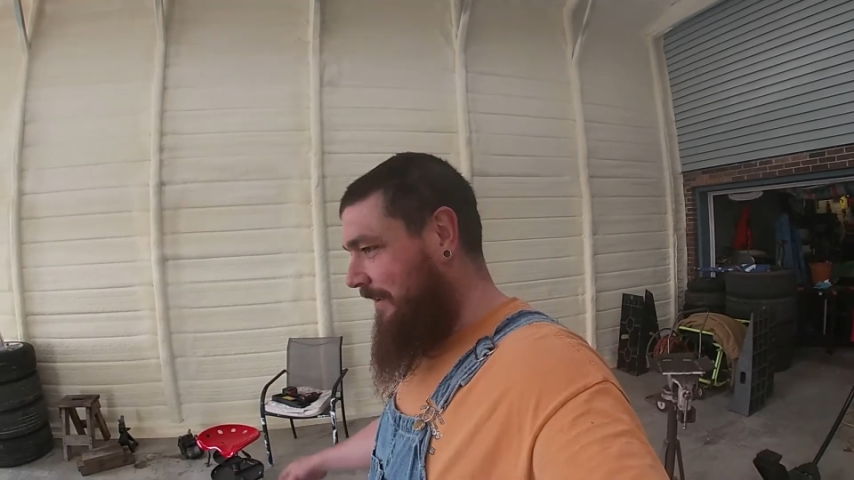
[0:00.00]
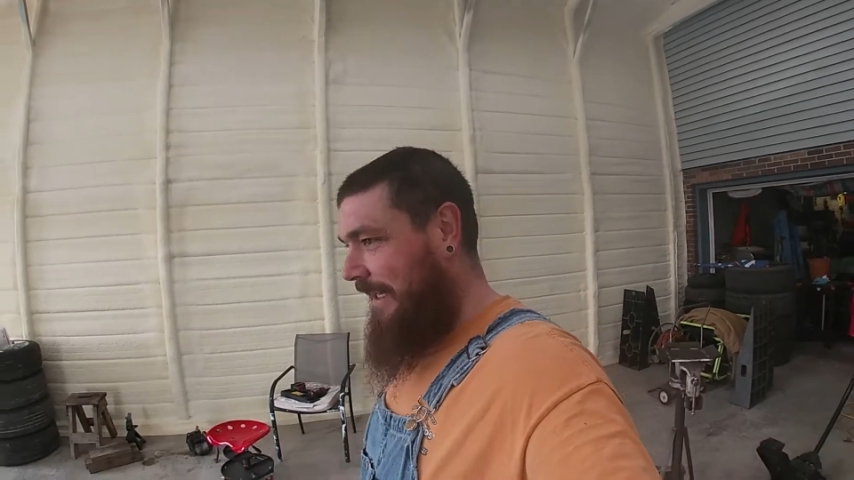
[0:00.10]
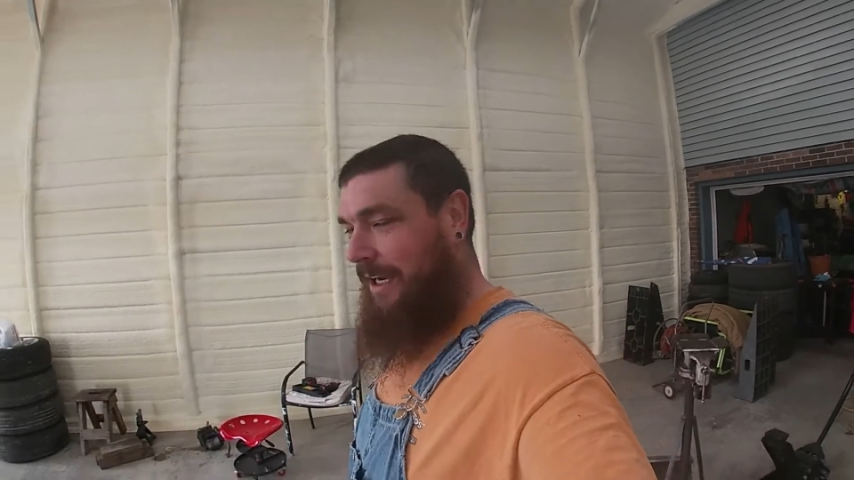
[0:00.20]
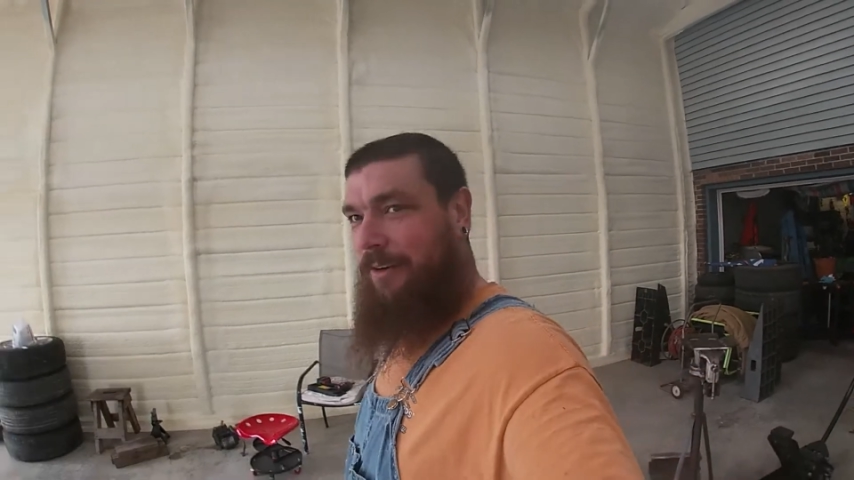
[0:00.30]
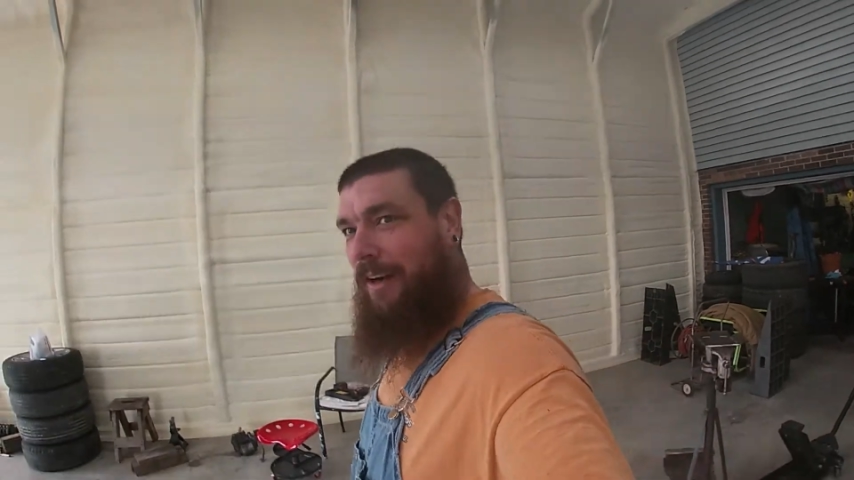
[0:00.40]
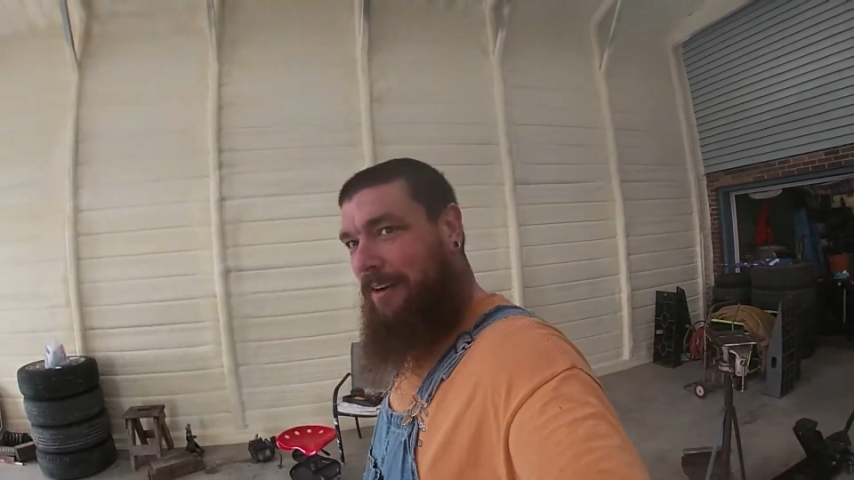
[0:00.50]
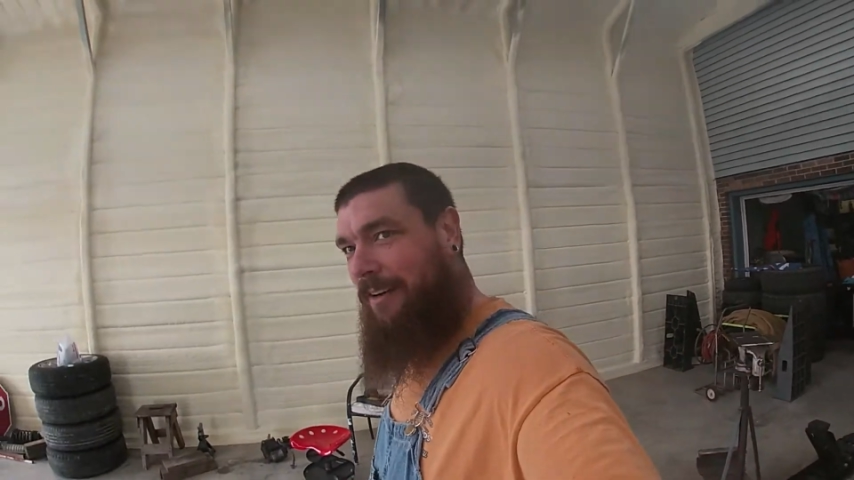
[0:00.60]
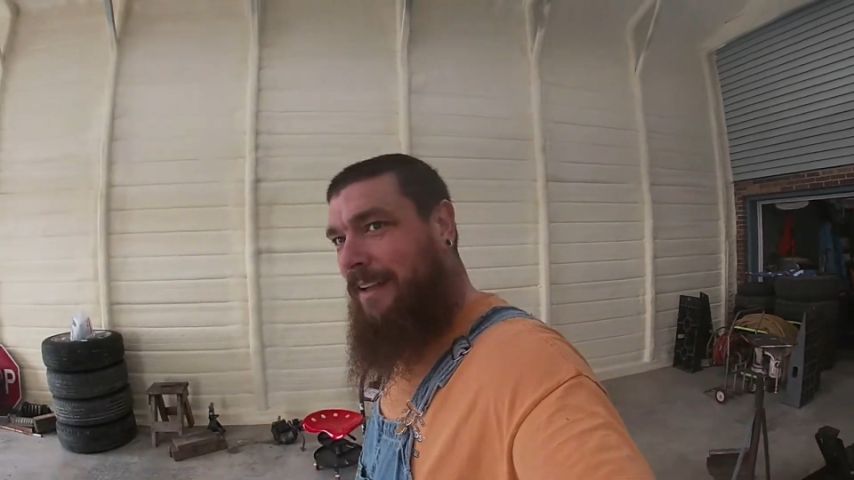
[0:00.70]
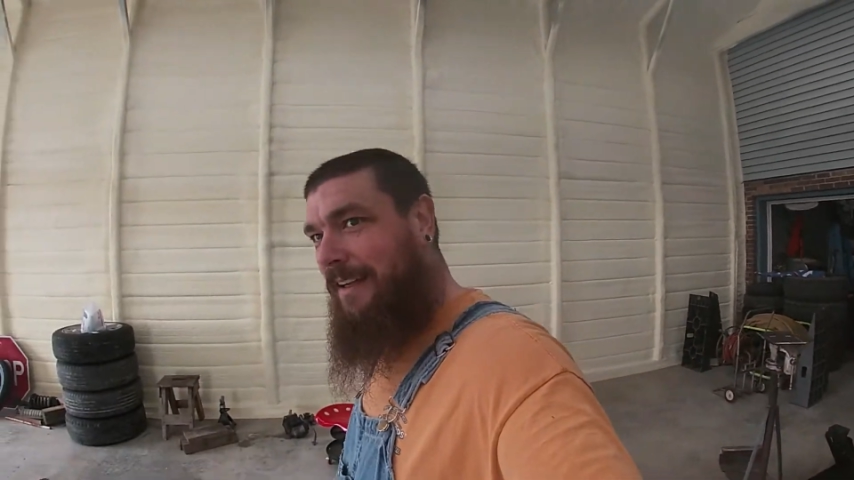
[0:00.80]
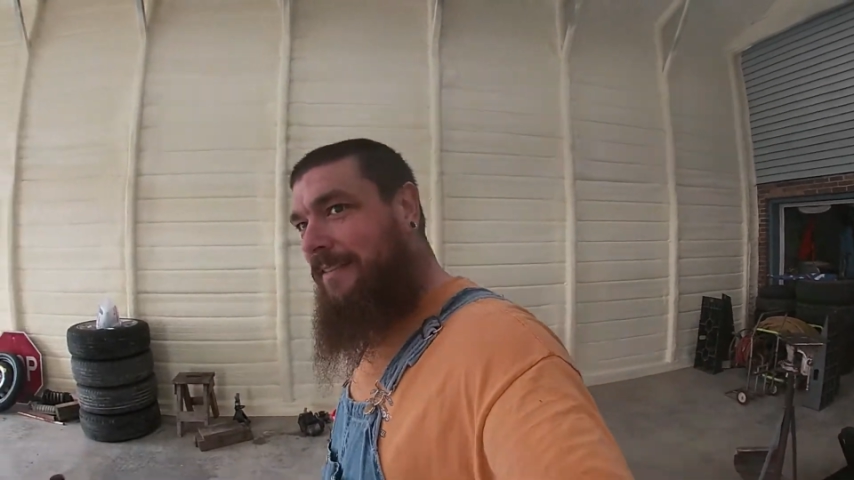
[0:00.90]
an hour, hour
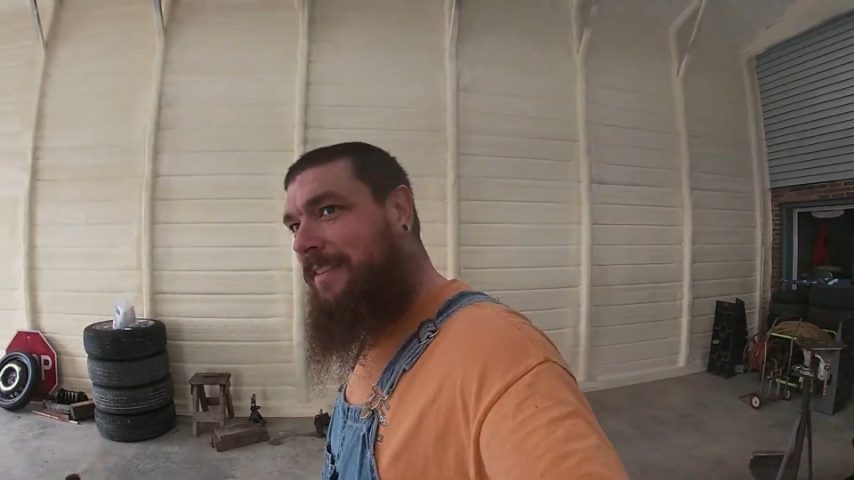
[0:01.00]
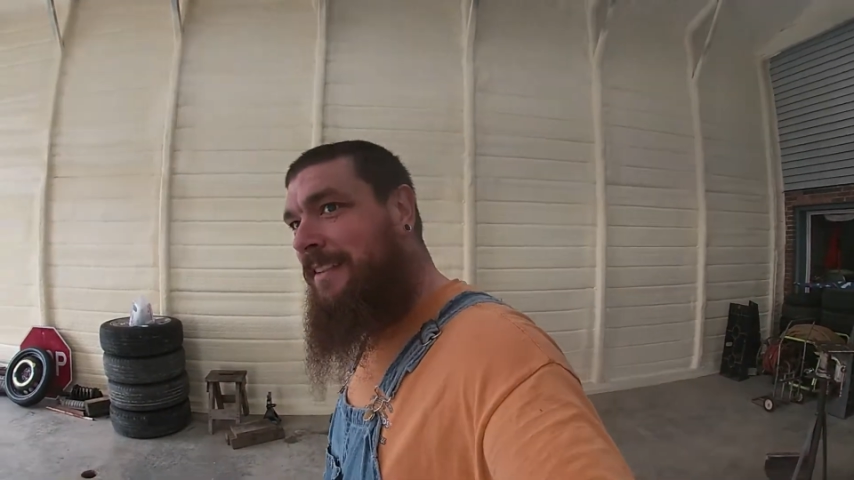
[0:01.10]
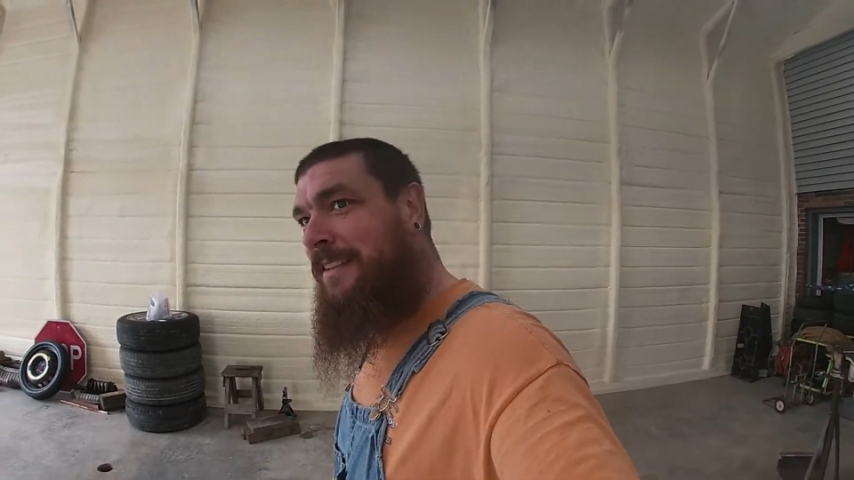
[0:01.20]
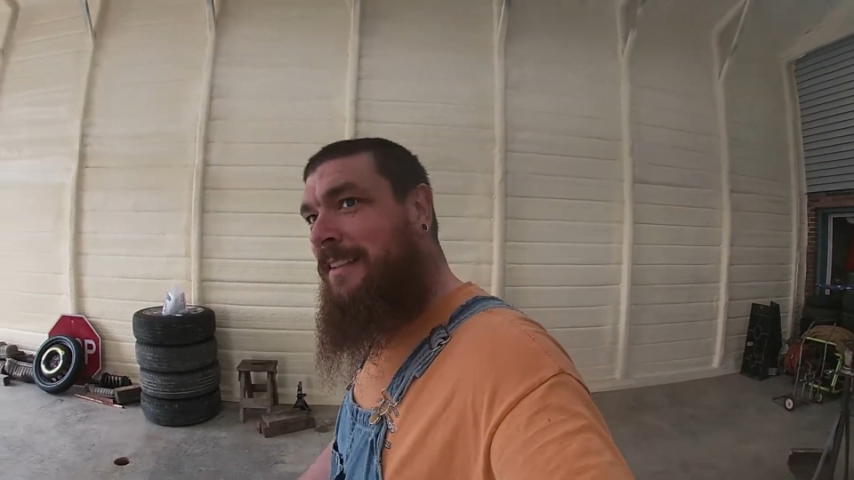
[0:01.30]
and a half.